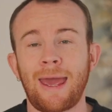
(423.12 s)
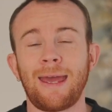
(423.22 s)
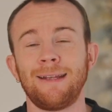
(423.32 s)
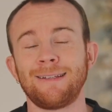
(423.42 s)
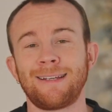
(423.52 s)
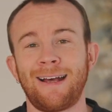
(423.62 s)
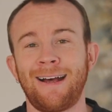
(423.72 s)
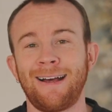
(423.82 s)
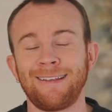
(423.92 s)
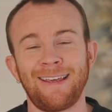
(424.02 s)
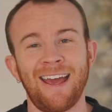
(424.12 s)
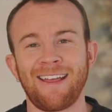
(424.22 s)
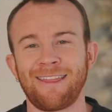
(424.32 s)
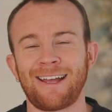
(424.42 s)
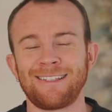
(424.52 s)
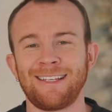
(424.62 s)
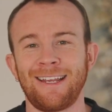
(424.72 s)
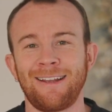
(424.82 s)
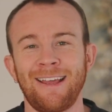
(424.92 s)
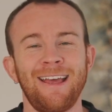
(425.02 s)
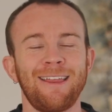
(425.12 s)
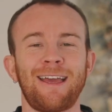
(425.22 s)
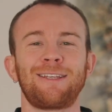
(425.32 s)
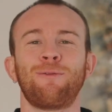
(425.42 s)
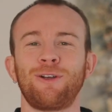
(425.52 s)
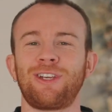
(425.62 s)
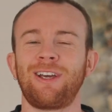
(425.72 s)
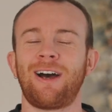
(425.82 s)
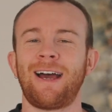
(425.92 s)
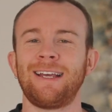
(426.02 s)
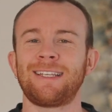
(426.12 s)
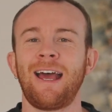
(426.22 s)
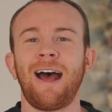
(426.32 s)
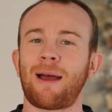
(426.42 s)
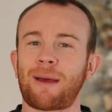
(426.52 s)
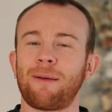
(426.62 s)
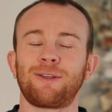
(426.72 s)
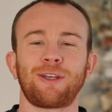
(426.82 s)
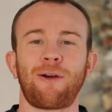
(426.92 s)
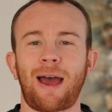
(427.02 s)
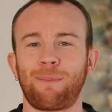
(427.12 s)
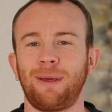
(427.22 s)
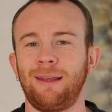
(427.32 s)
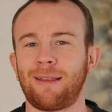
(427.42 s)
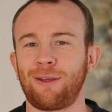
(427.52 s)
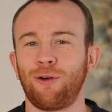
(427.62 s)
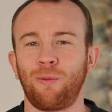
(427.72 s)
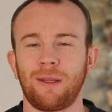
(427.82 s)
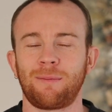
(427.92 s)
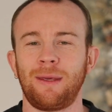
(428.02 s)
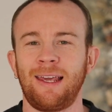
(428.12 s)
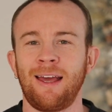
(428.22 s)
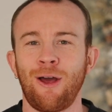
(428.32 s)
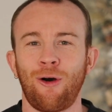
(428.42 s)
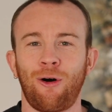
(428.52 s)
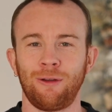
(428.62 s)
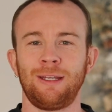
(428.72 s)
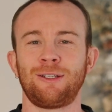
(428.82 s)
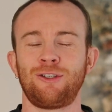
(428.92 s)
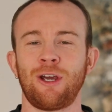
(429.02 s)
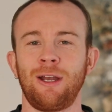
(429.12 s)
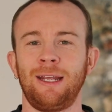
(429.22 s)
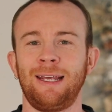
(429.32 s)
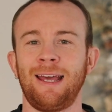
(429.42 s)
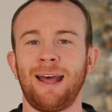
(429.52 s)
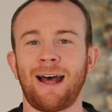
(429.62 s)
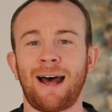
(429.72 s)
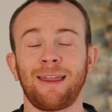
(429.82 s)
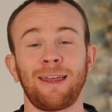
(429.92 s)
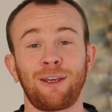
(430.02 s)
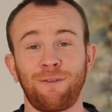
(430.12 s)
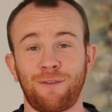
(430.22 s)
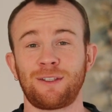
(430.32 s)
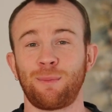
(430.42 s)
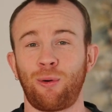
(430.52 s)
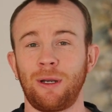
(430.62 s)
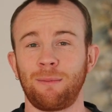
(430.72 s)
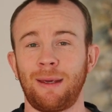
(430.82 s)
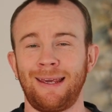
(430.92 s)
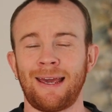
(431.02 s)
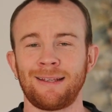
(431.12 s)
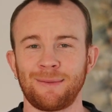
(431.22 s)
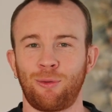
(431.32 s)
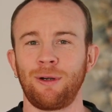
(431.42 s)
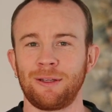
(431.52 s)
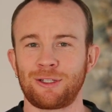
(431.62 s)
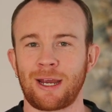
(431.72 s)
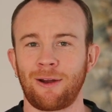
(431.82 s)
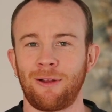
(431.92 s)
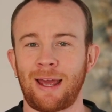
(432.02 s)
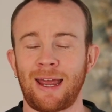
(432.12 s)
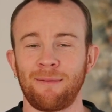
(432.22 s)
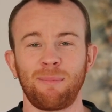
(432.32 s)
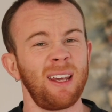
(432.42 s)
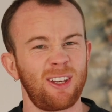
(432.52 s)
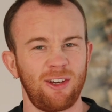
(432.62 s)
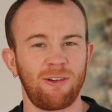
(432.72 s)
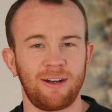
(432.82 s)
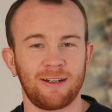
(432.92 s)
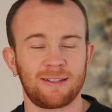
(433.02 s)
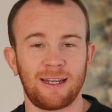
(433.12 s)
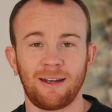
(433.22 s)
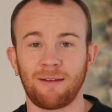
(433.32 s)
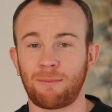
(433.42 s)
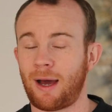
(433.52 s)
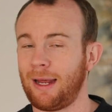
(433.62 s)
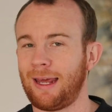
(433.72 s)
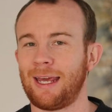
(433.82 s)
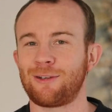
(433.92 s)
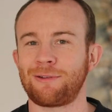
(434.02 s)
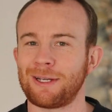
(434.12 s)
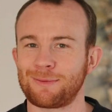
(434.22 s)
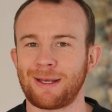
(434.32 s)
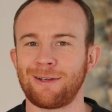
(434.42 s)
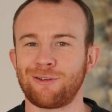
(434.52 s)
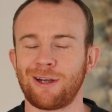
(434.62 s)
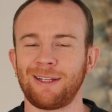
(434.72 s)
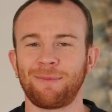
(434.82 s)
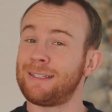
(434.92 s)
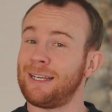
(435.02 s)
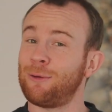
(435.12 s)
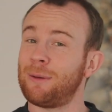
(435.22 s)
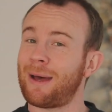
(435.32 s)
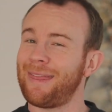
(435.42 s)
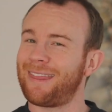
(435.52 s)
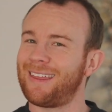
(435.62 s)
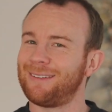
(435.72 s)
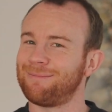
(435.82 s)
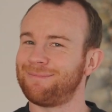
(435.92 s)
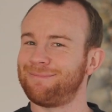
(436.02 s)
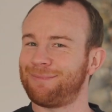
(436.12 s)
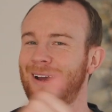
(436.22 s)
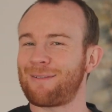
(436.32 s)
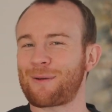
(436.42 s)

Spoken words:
And yeah, that's it. Thanks for watching, guys. I'm so happy that you're with me on this journey. Thank you for supporting me and supporting the channel and being curious in my hair transplant journey. See you in a month. Bye